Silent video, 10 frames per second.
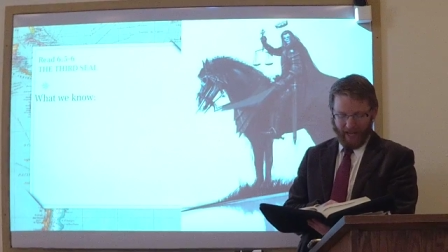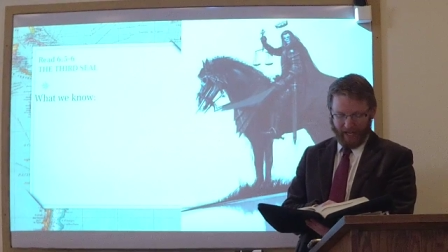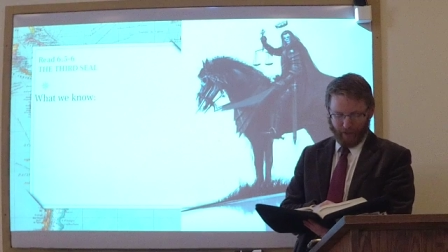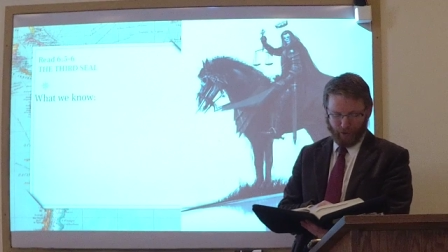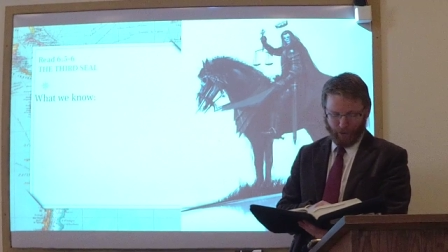
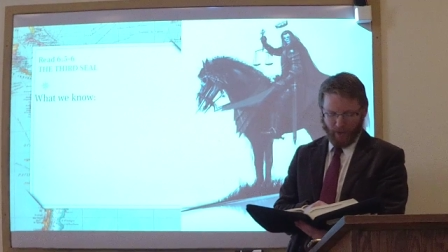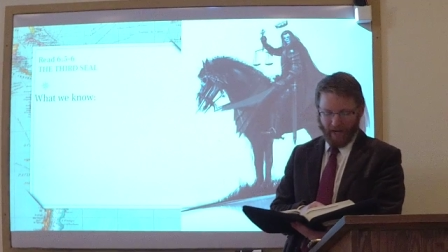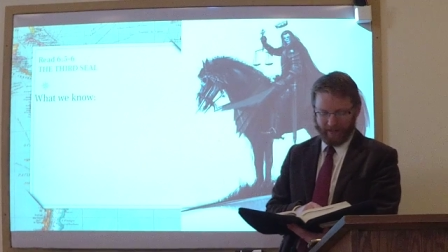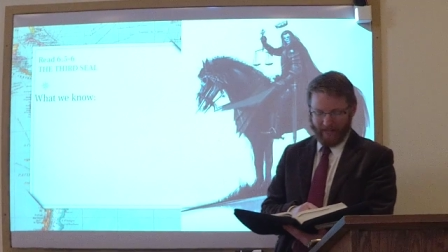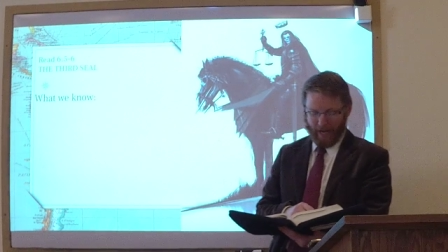and do
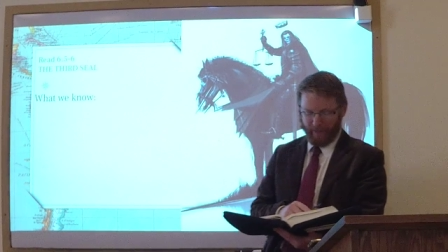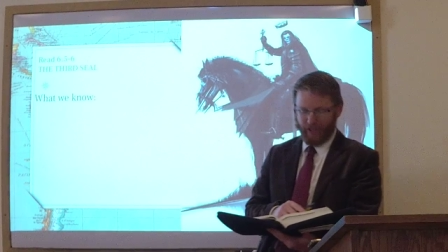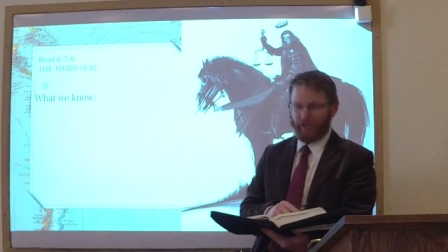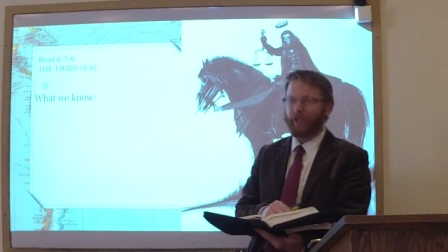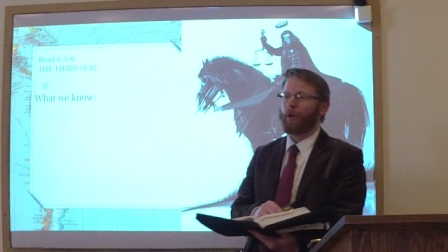not
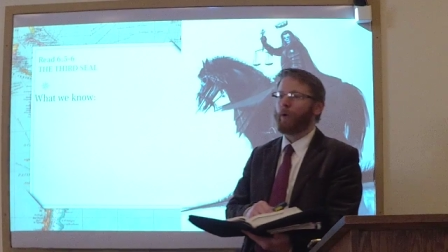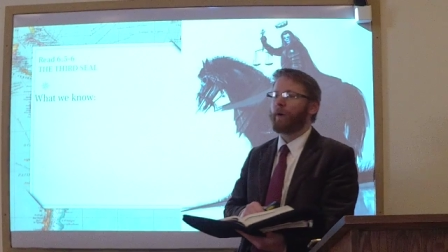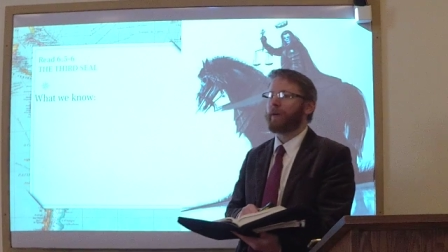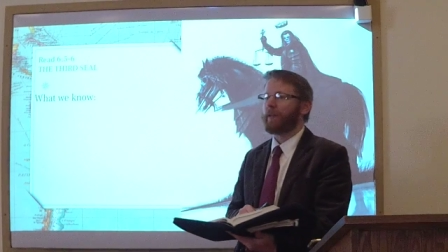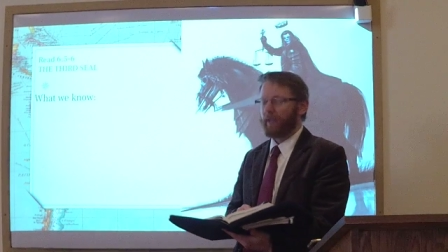damage the
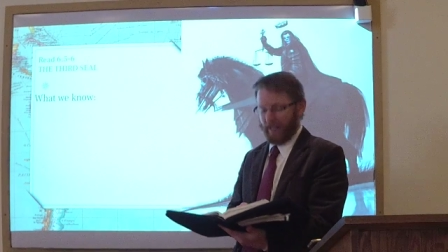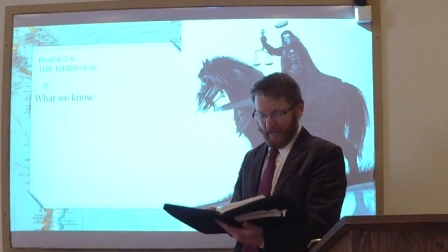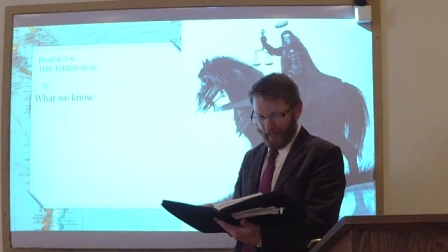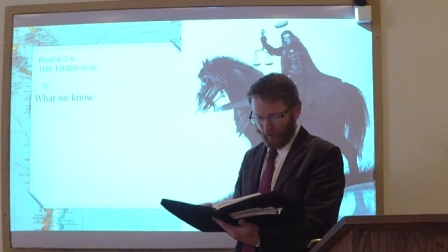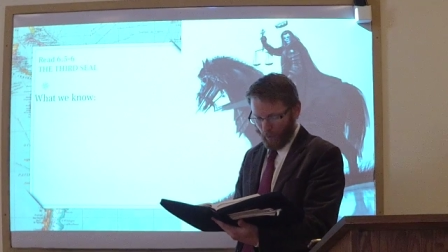oil
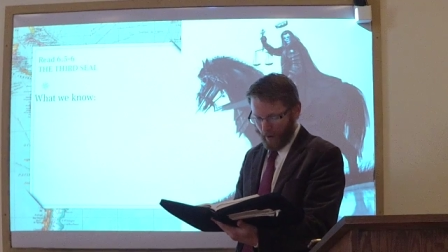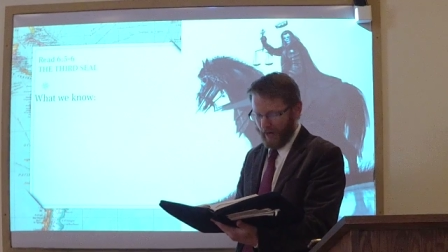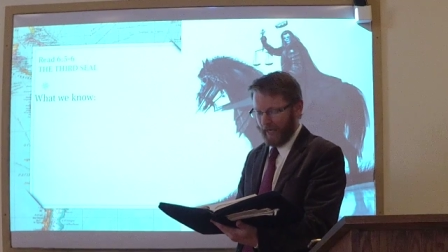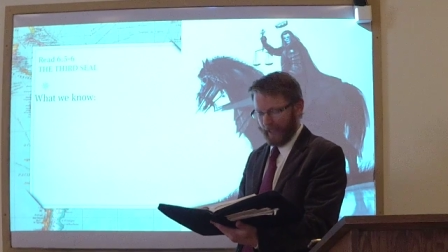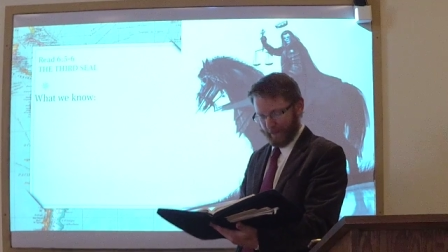and the
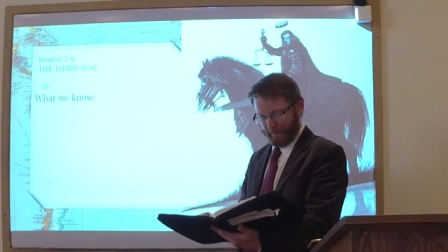wine.